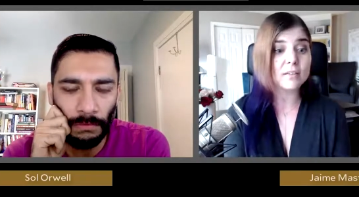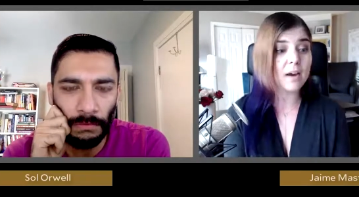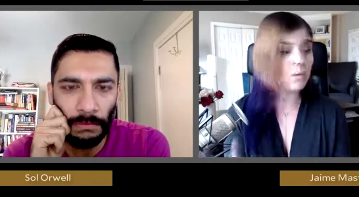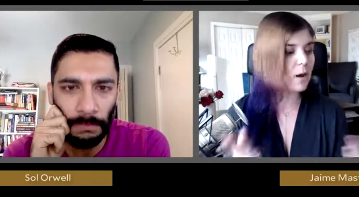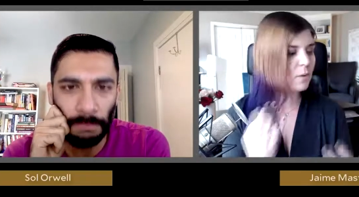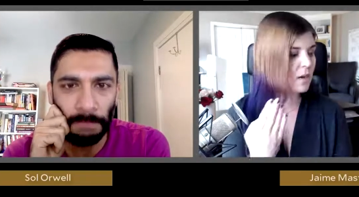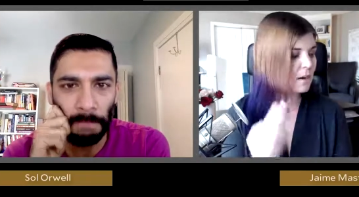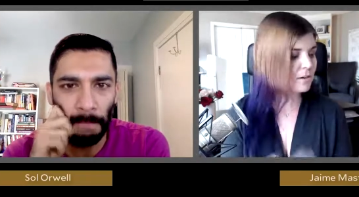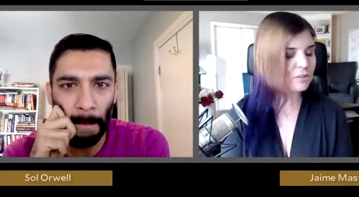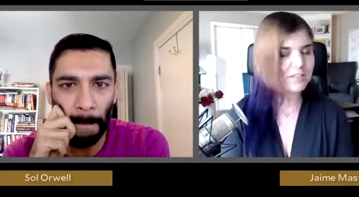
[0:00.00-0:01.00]
Speaker 1: that way we
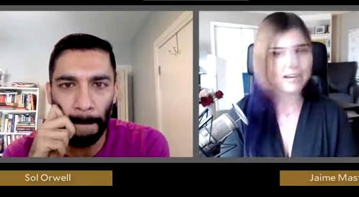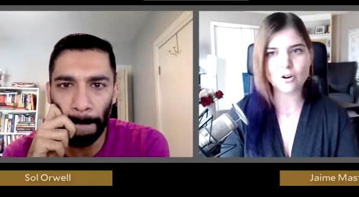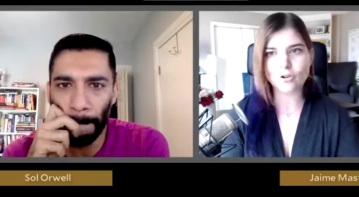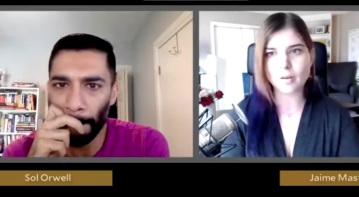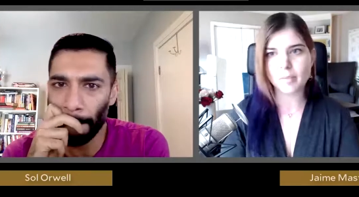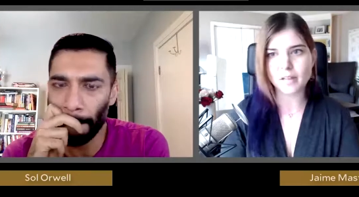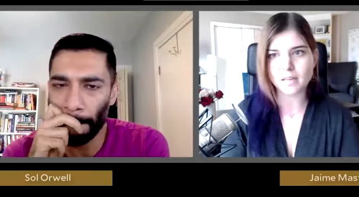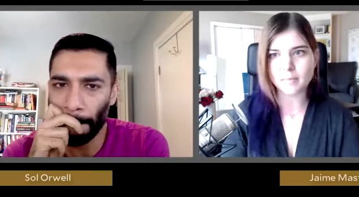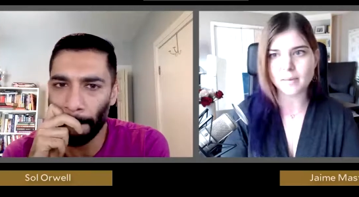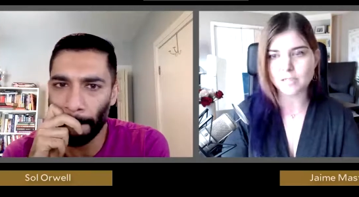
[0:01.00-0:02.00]
understand your
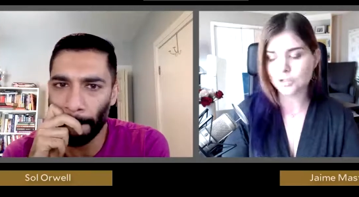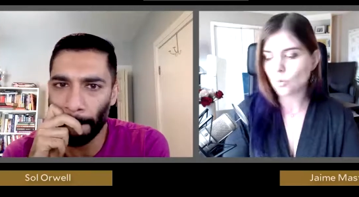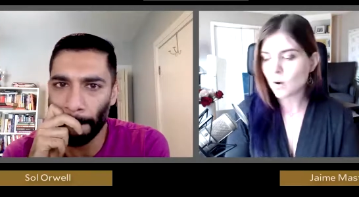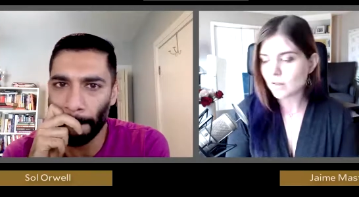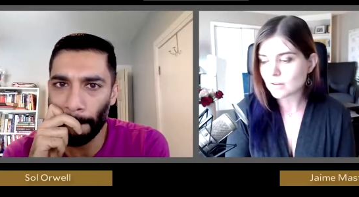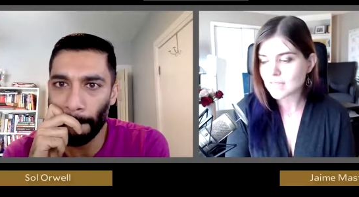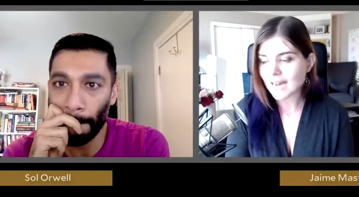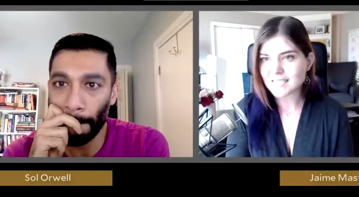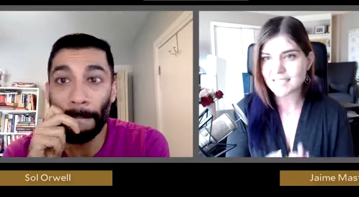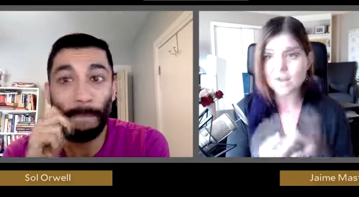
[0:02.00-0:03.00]
credibility because you're one of those
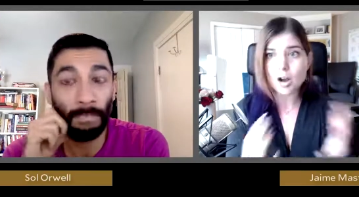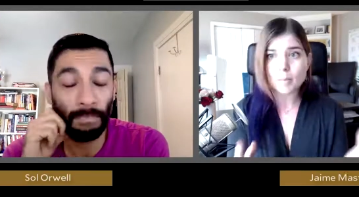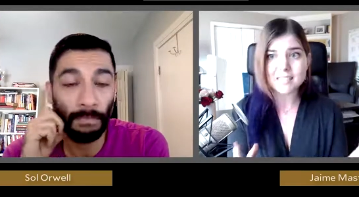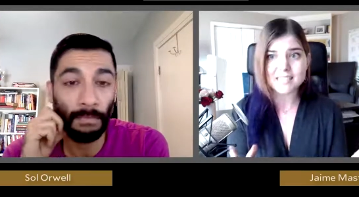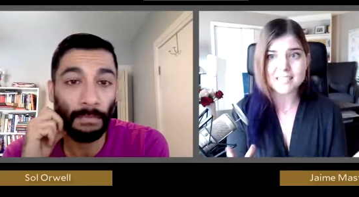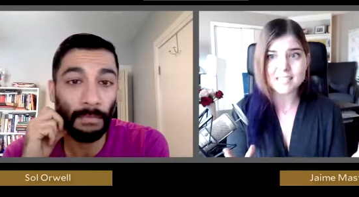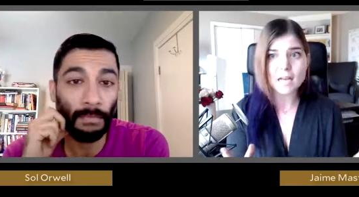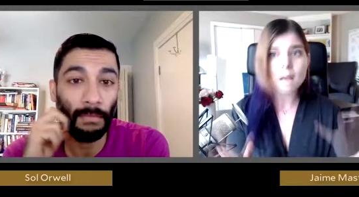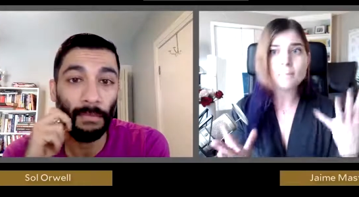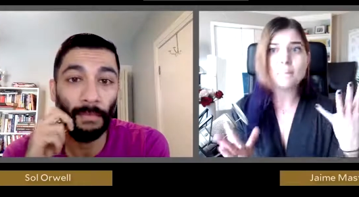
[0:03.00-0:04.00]
guys that talk business
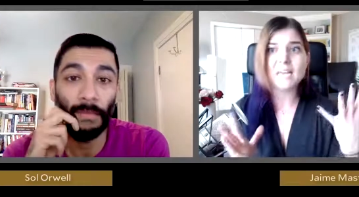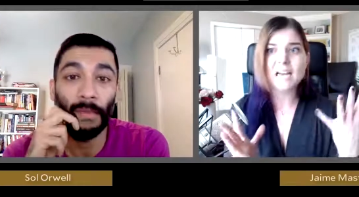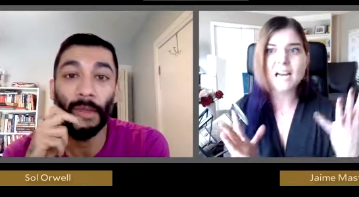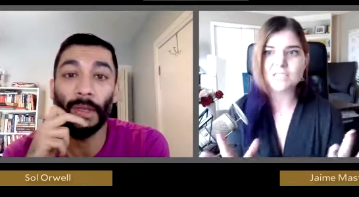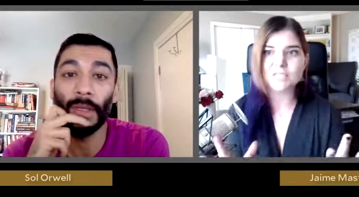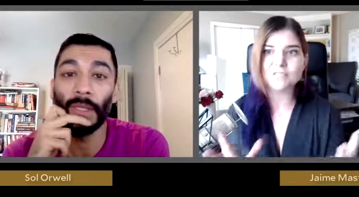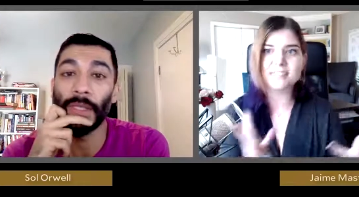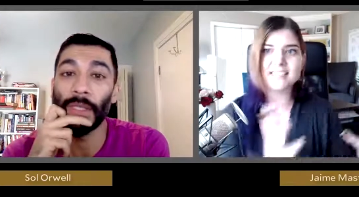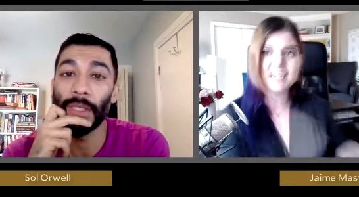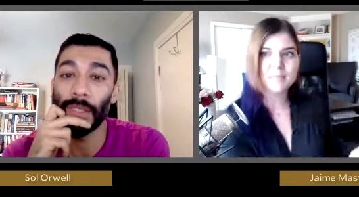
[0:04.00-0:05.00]
because
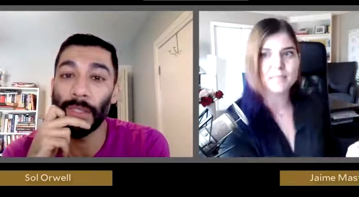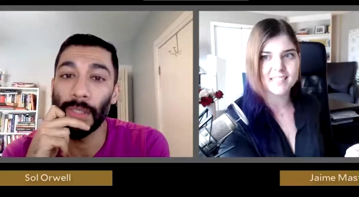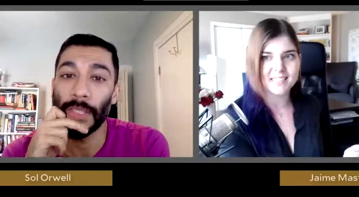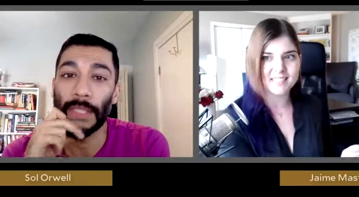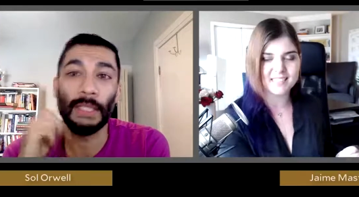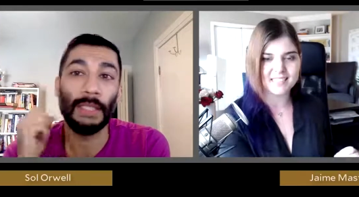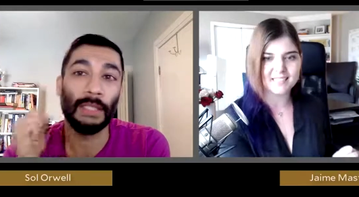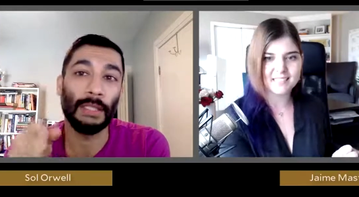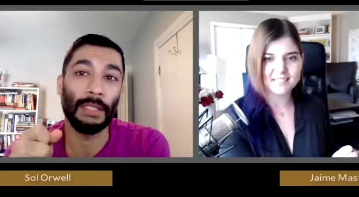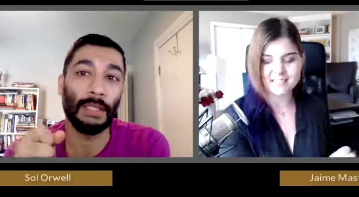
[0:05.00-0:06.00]
you've done business.
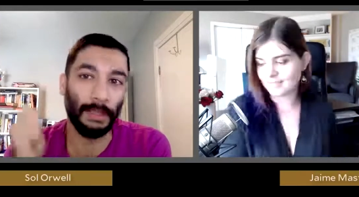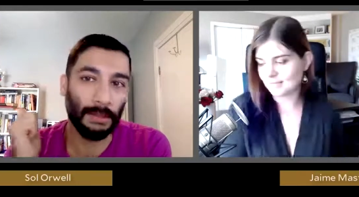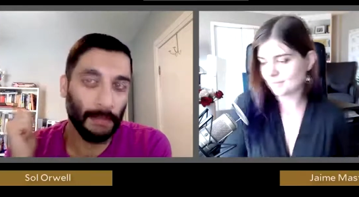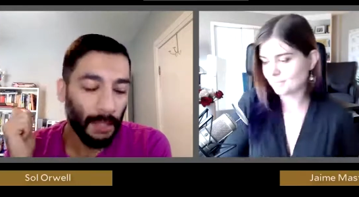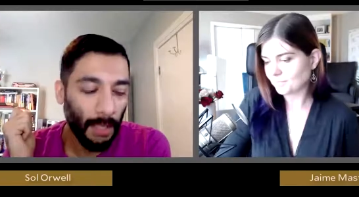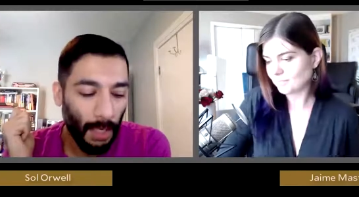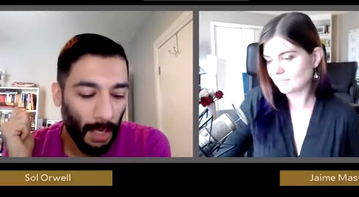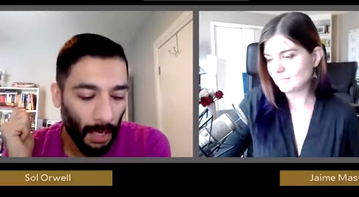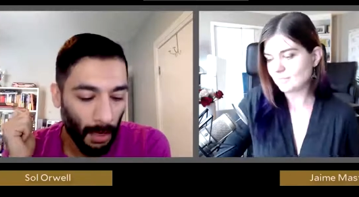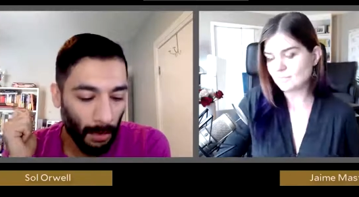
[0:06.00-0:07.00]
Speaker 2: Yes.
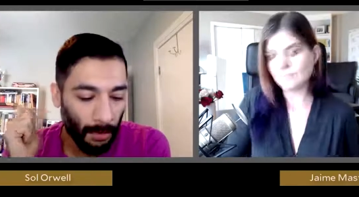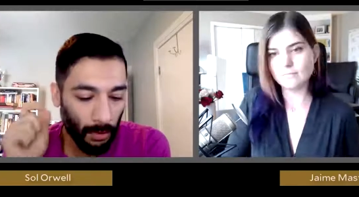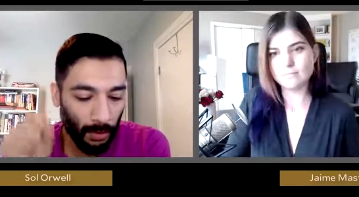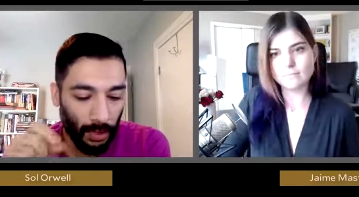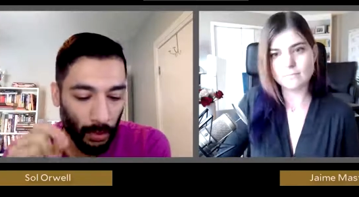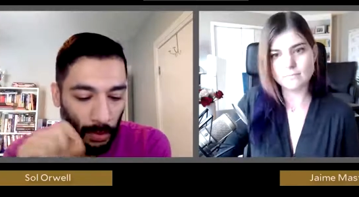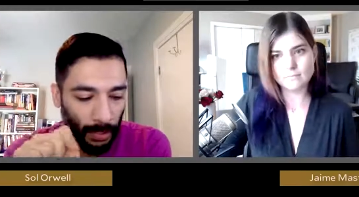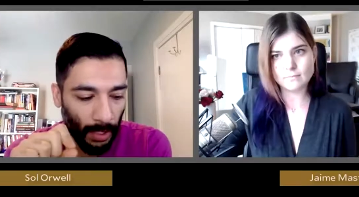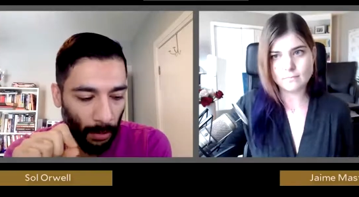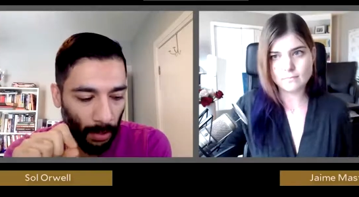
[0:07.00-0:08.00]
Um, so just
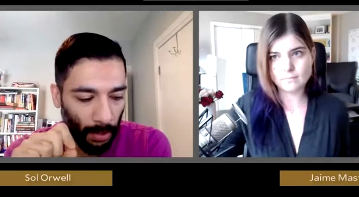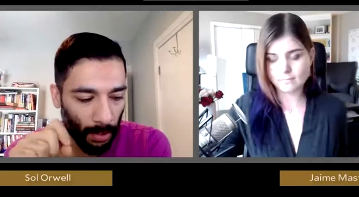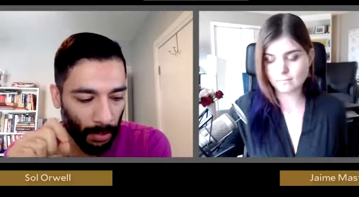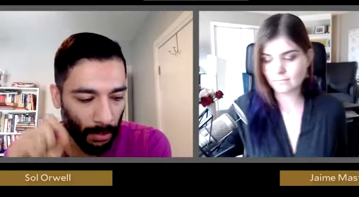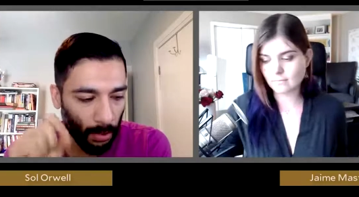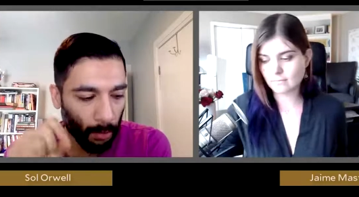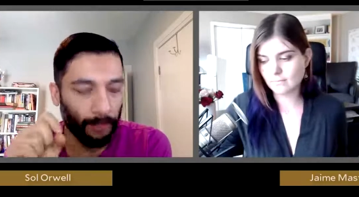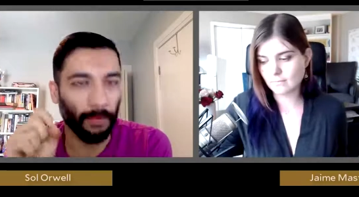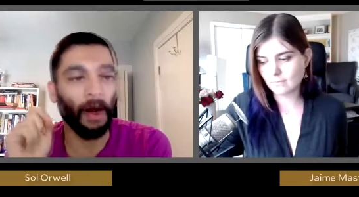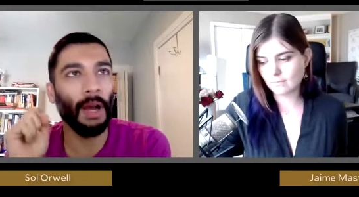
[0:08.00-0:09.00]
one thing I wanted to note
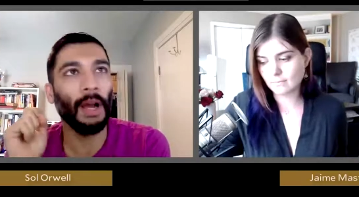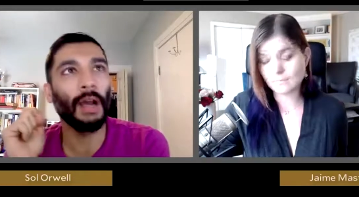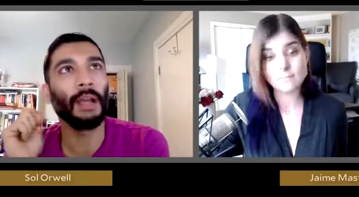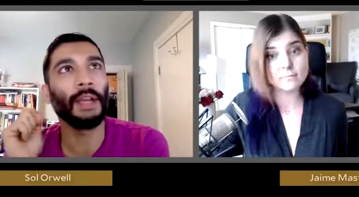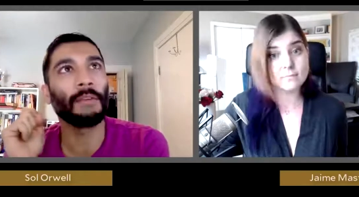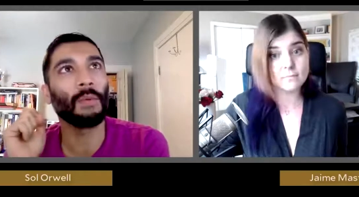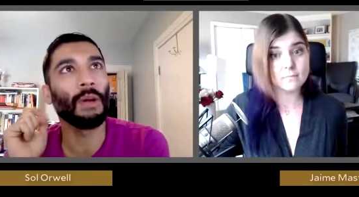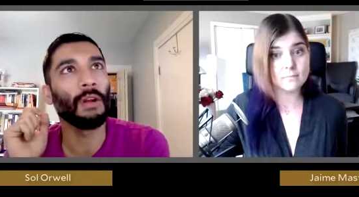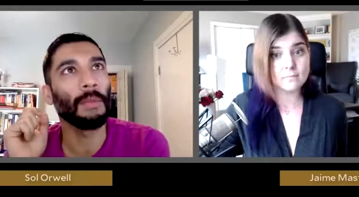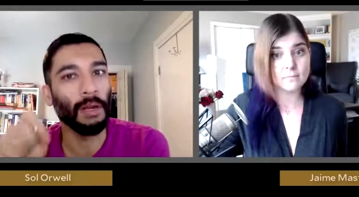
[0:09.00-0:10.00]
before I never
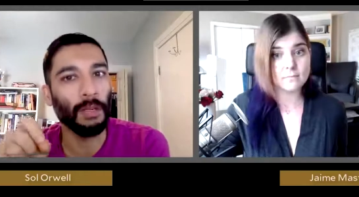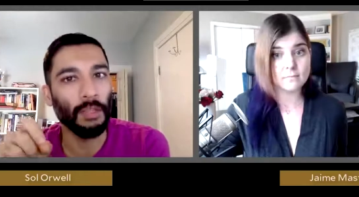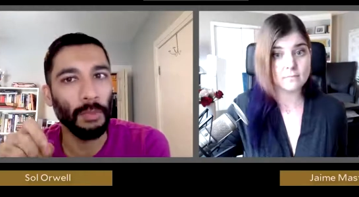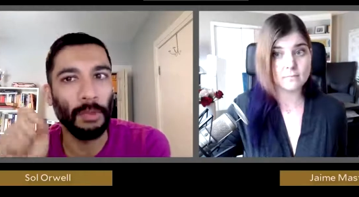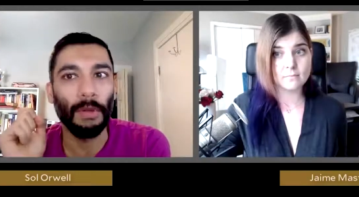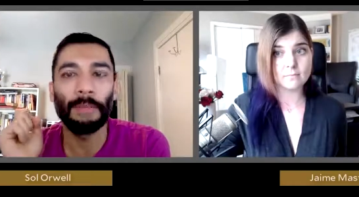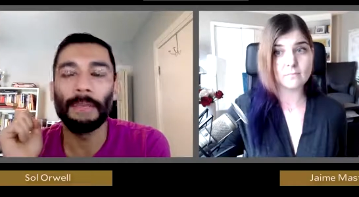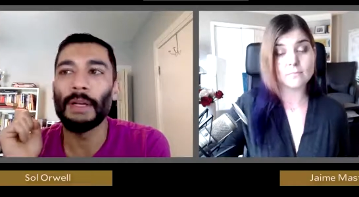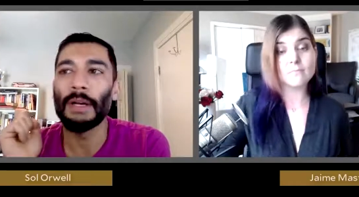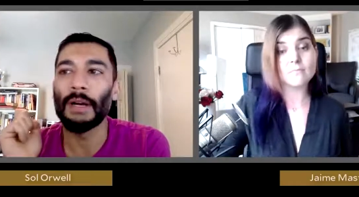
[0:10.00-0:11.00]
wanted to be an entrepreneur.
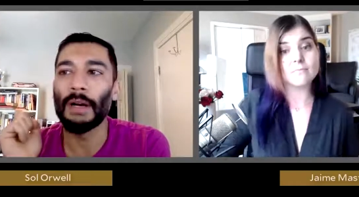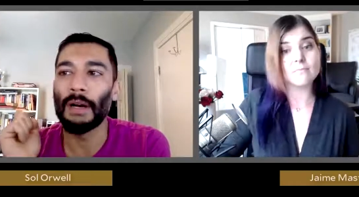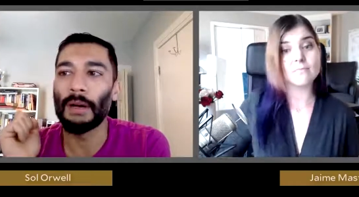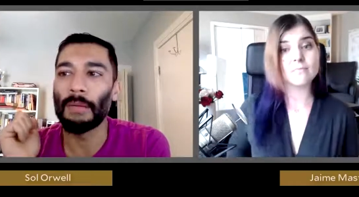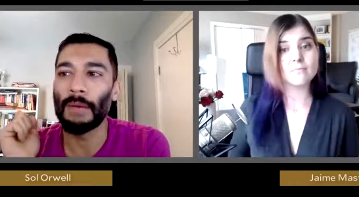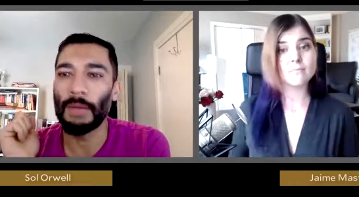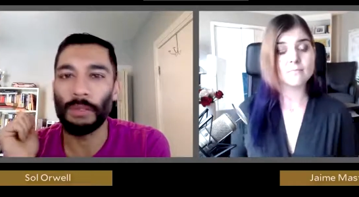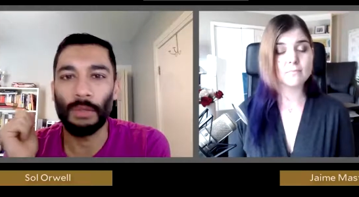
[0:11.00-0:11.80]
Um, I was